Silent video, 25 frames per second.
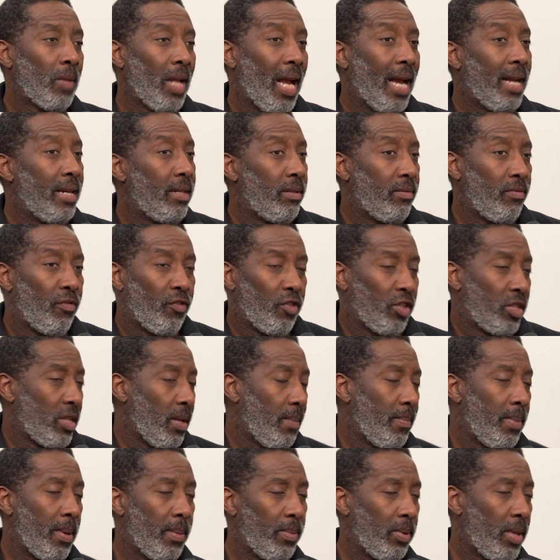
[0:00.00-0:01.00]
And for
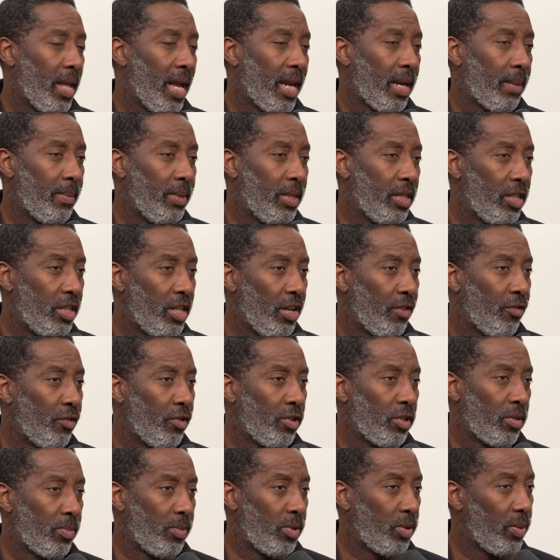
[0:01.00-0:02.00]
some people, that can be the
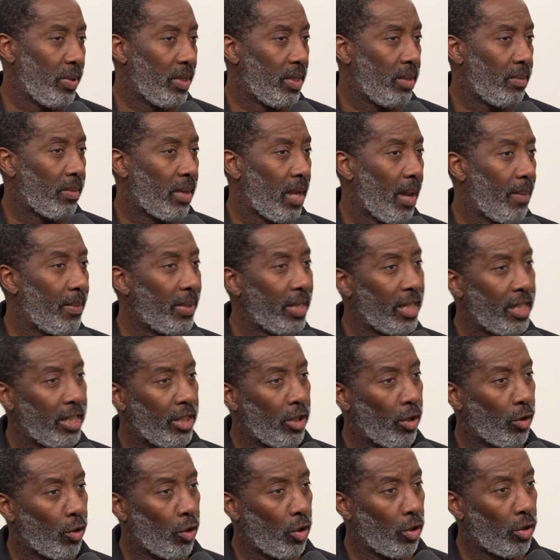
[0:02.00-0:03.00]
difference between them coming
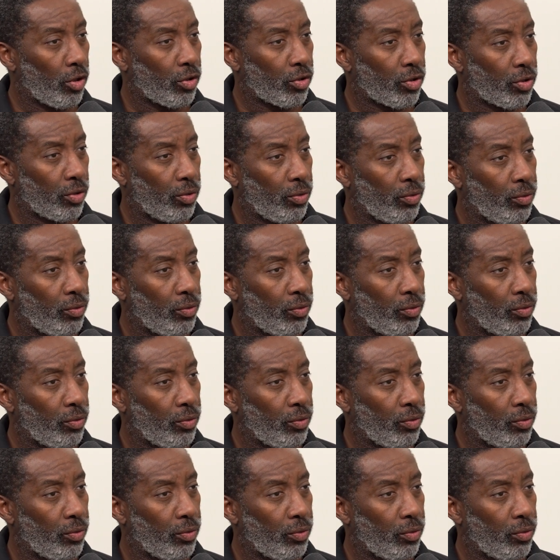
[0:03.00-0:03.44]
in or not.